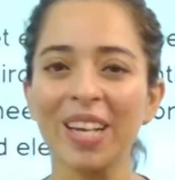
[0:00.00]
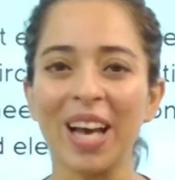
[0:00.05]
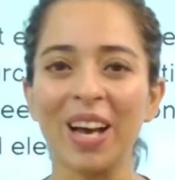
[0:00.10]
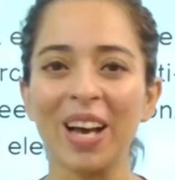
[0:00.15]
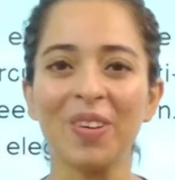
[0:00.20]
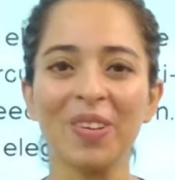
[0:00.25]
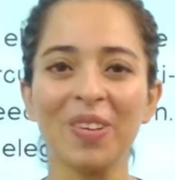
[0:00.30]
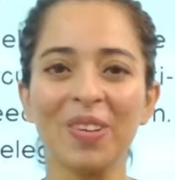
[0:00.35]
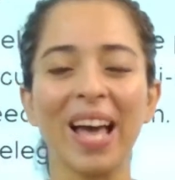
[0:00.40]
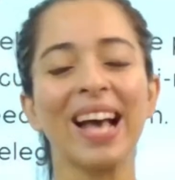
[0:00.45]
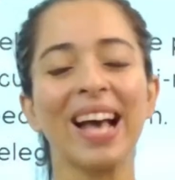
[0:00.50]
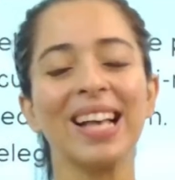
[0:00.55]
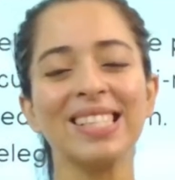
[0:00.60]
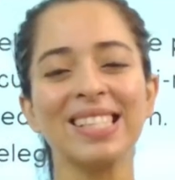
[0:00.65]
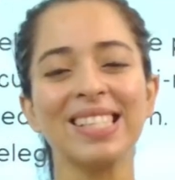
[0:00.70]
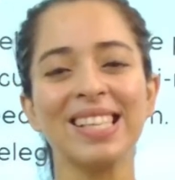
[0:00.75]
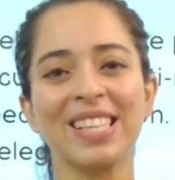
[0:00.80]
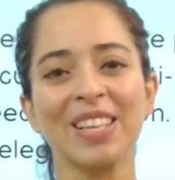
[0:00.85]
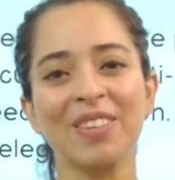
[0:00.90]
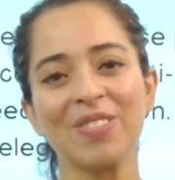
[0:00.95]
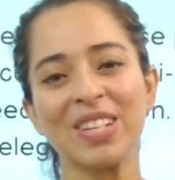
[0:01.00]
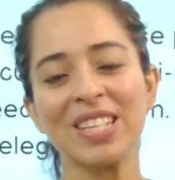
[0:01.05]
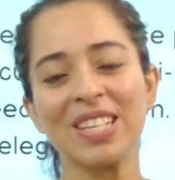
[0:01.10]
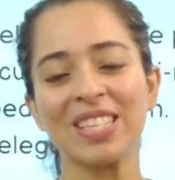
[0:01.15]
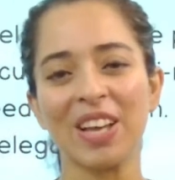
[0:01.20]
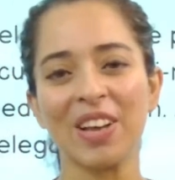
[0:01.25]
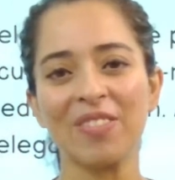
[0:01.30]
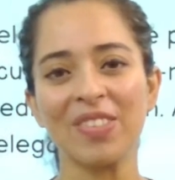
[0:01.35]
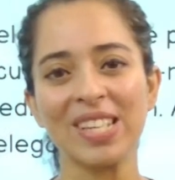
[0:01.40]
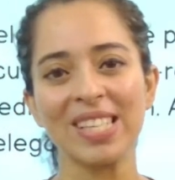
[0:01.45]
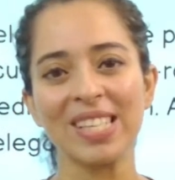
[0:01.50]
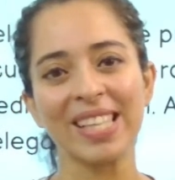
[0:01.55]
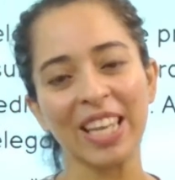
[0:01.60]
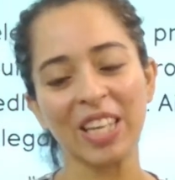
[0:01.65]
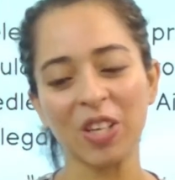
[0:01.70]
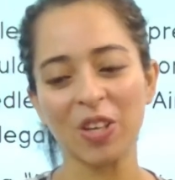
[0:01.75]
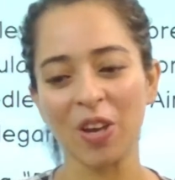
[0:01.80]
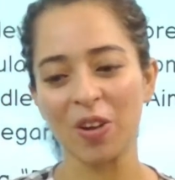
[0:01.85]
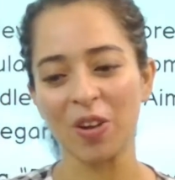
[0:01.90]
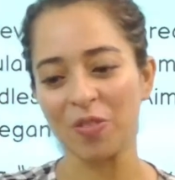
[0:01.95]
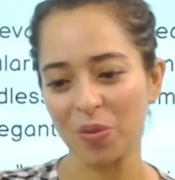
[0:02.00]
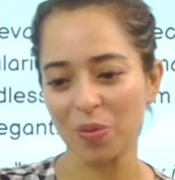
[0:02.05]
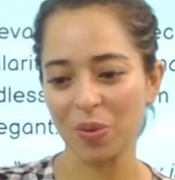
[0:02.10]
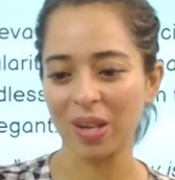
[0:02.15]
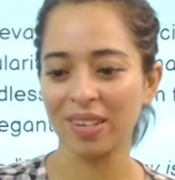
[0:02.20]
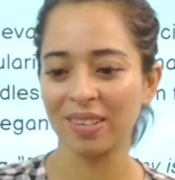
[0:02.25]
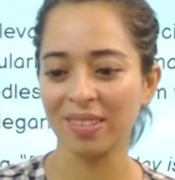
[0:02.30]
now as civil servants. Thank you, everyone.